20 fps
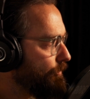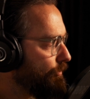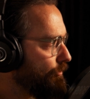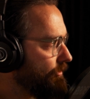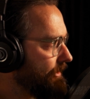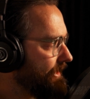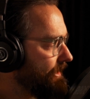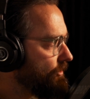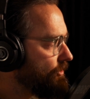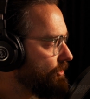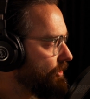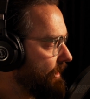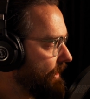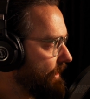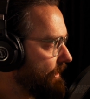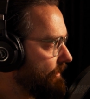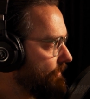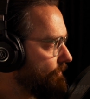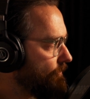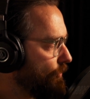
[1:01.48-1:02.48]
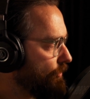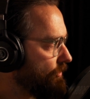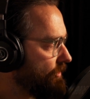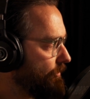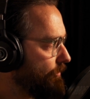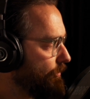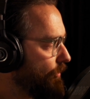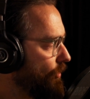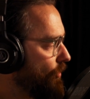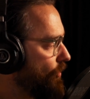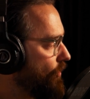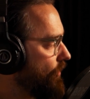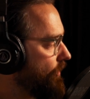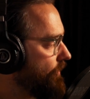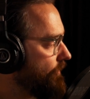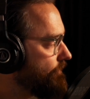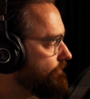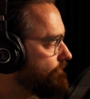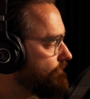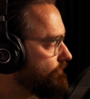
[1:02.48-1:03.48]
breaching was
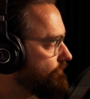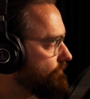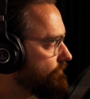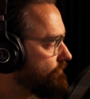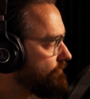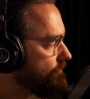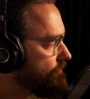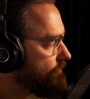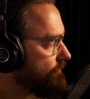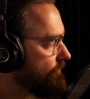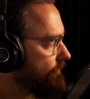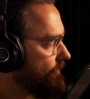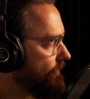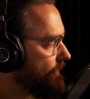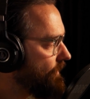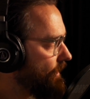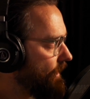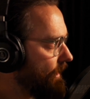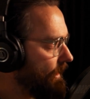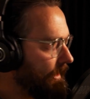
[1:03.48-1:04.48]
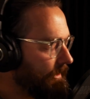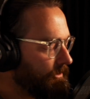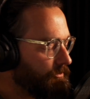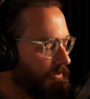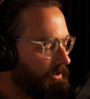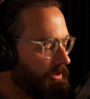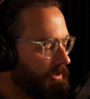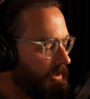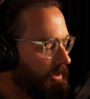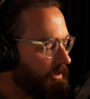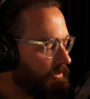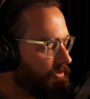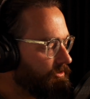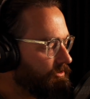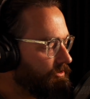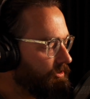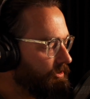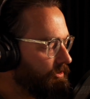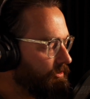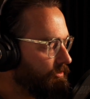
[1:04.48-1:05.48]
important as regards
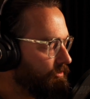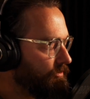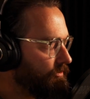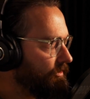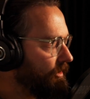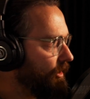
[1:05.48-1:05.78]
to the